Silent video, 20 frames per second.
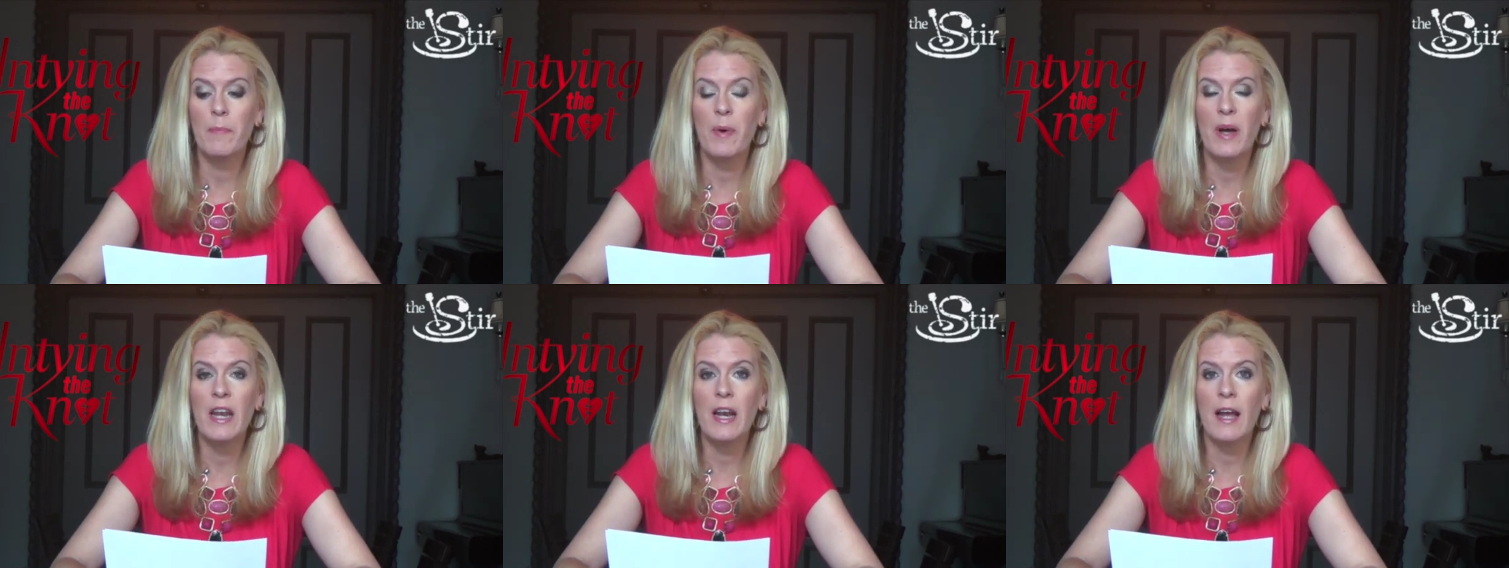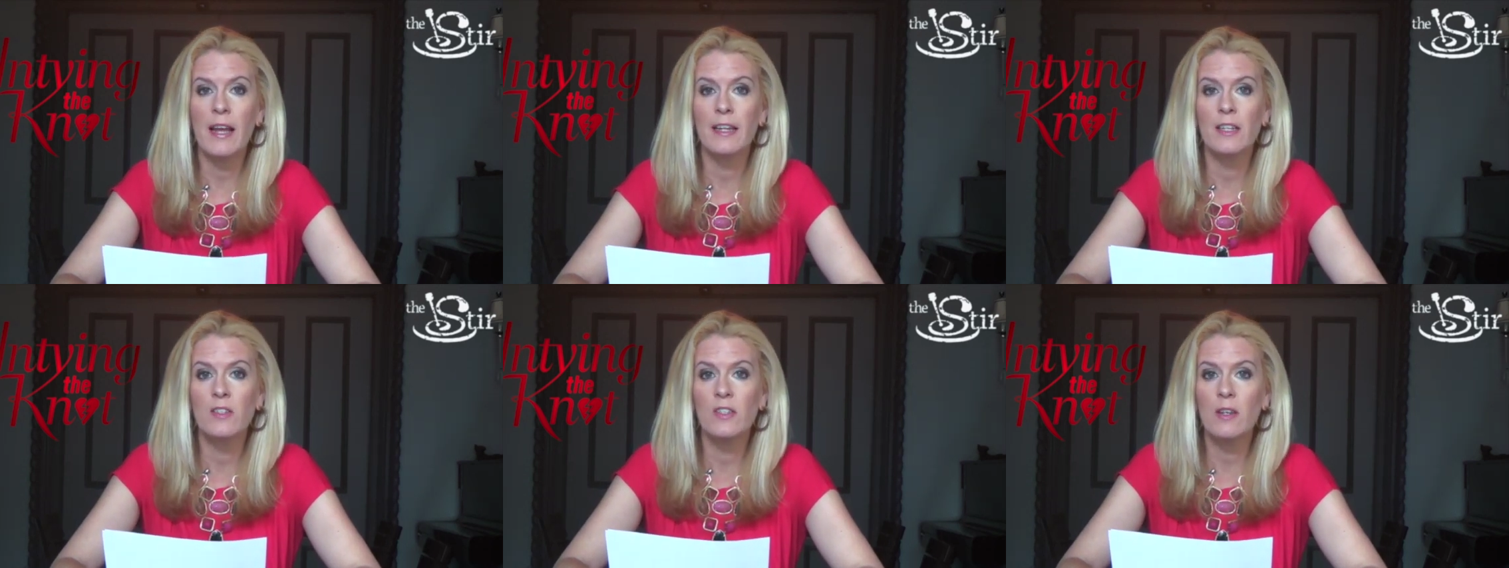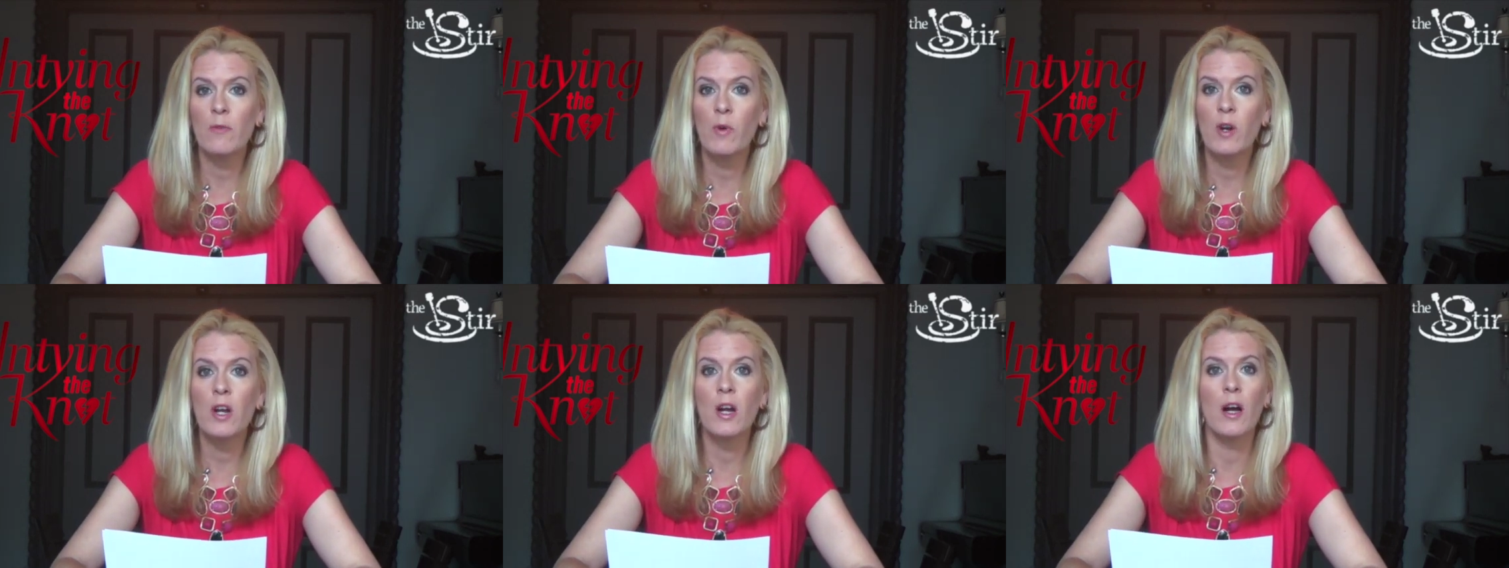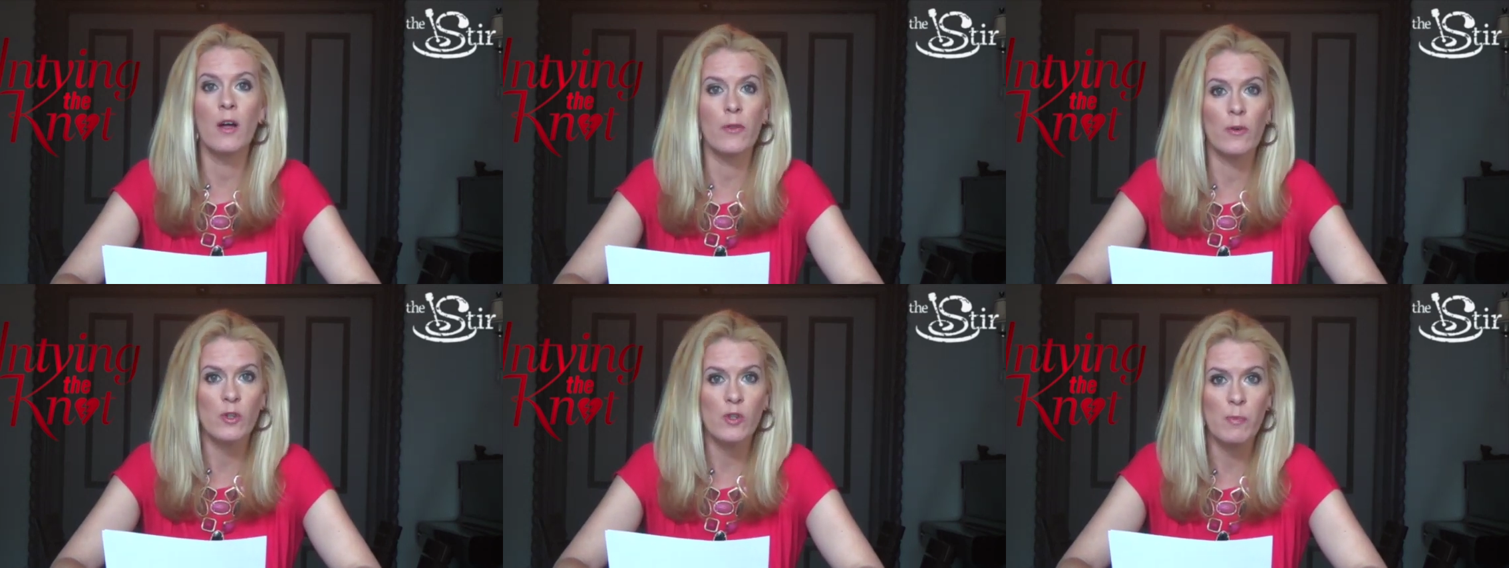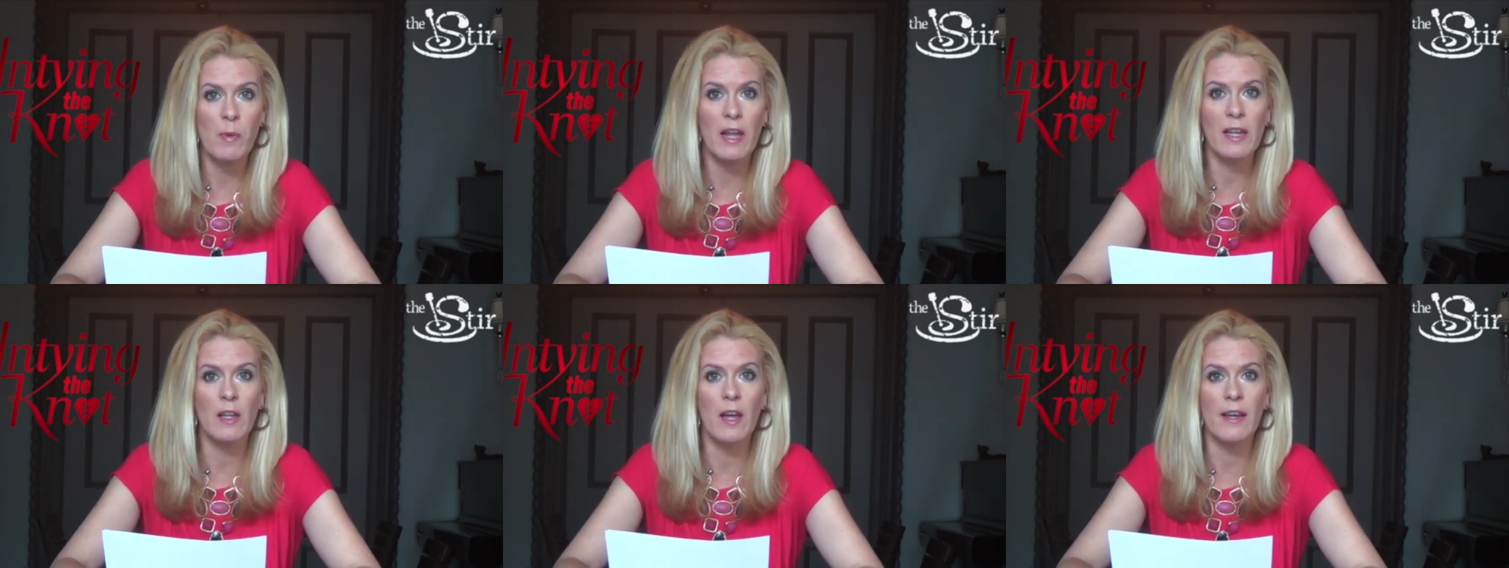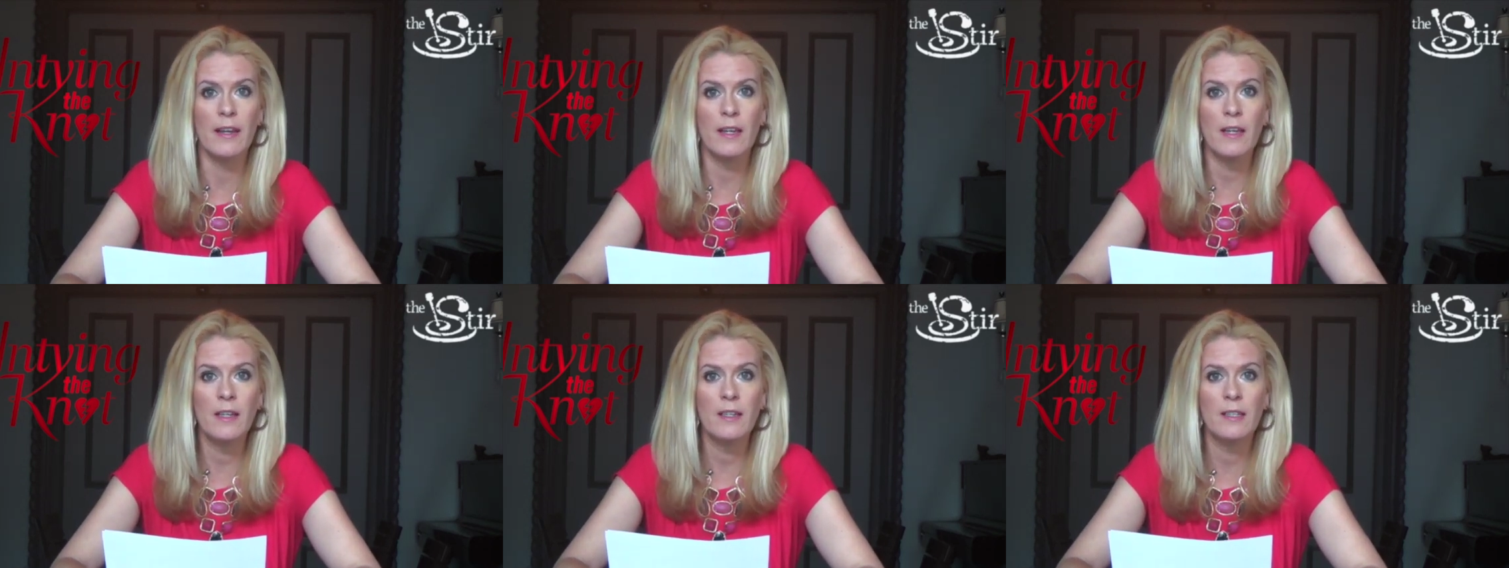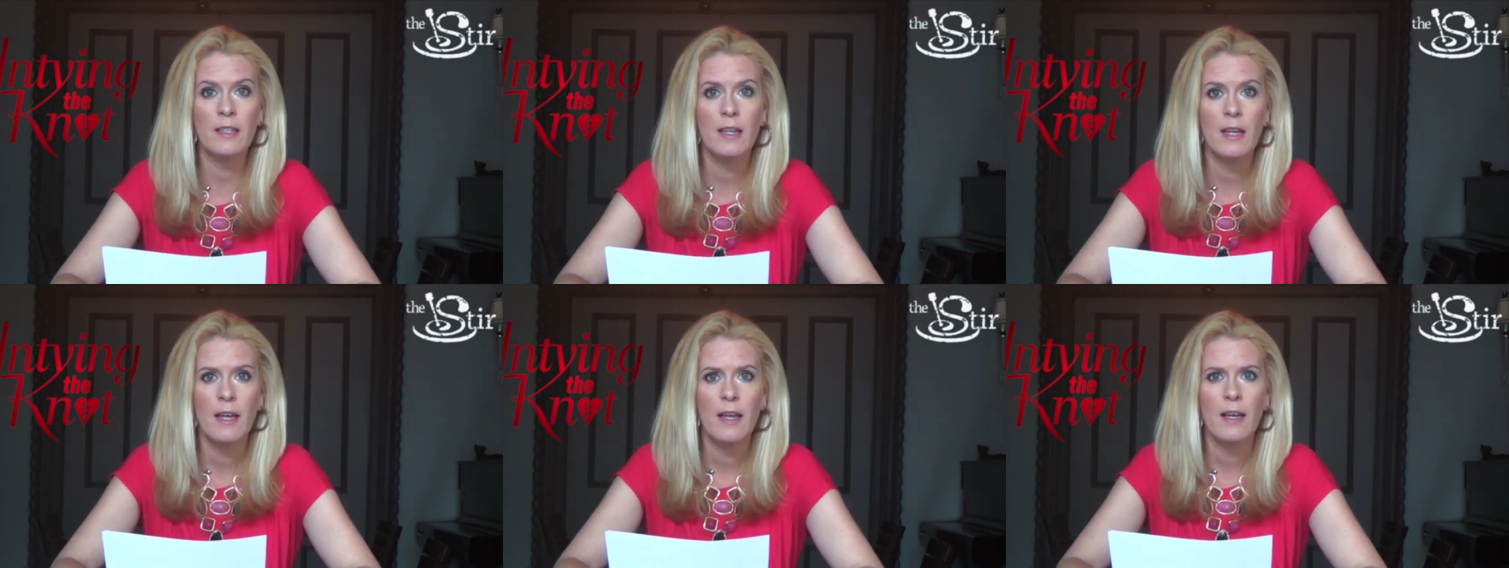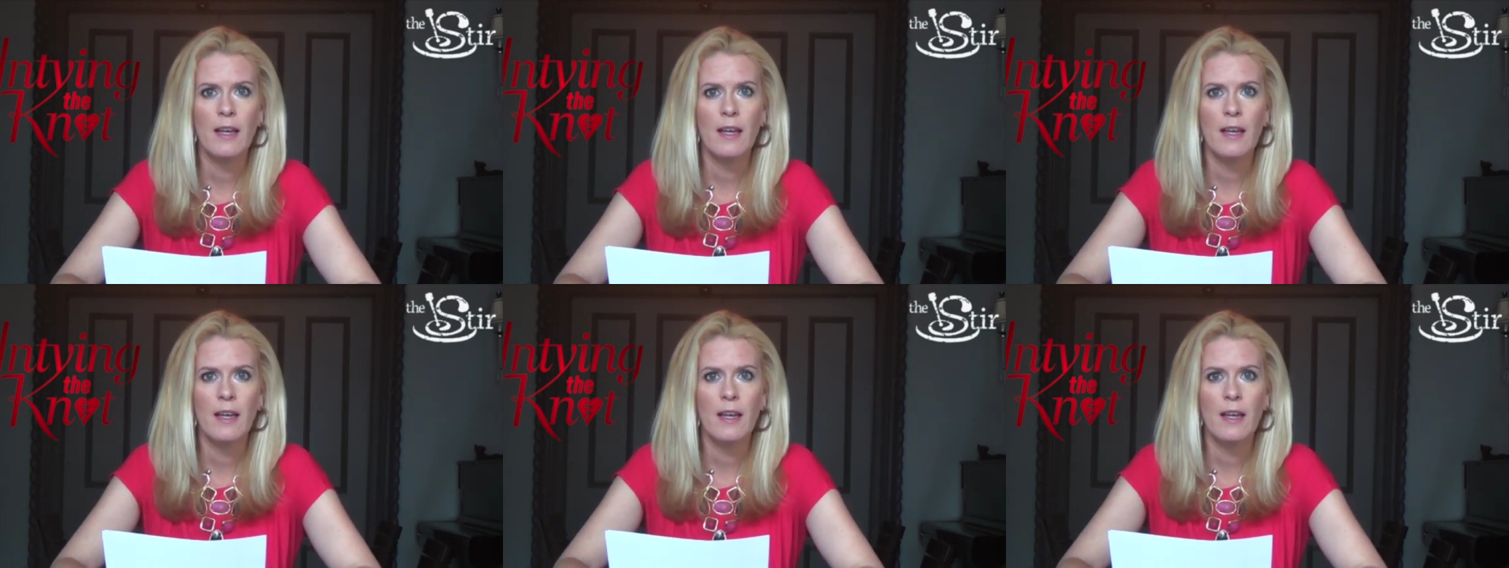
but I can see where others might like it.